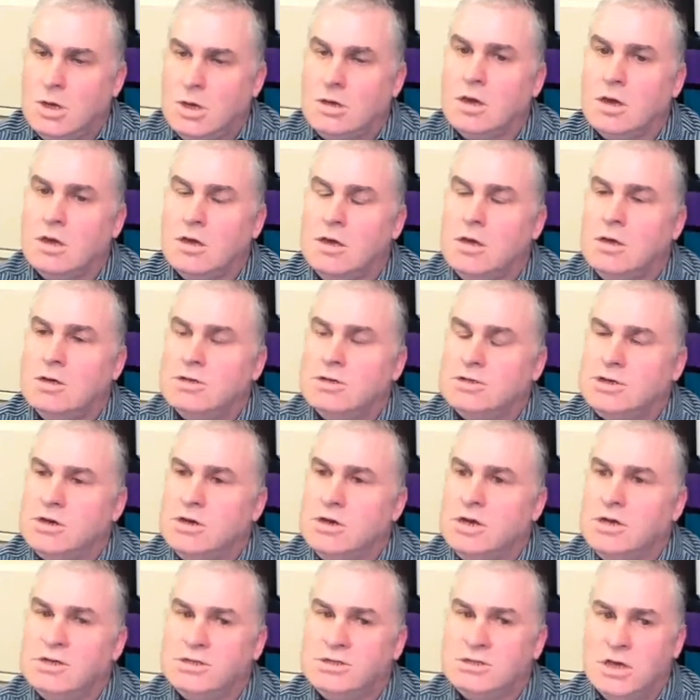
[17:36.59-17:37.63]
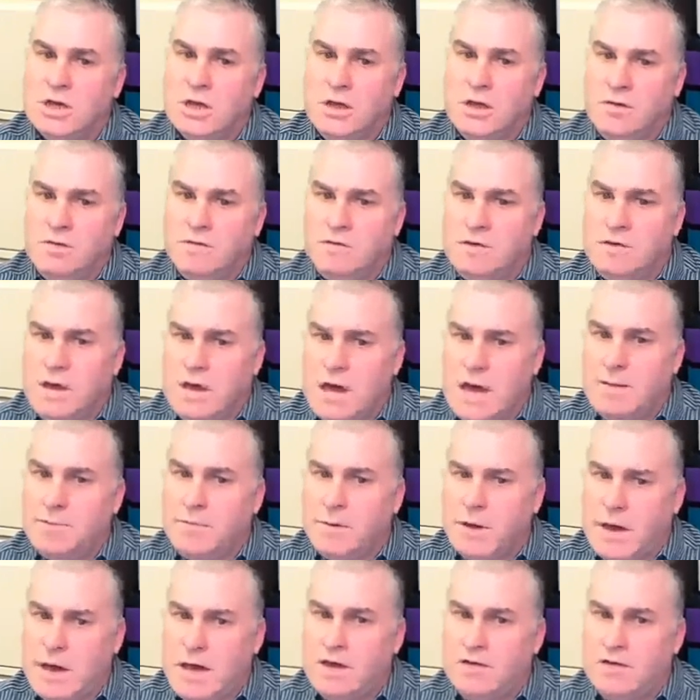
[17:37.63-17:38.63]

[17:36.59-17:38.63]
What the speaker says: Okay. So is the app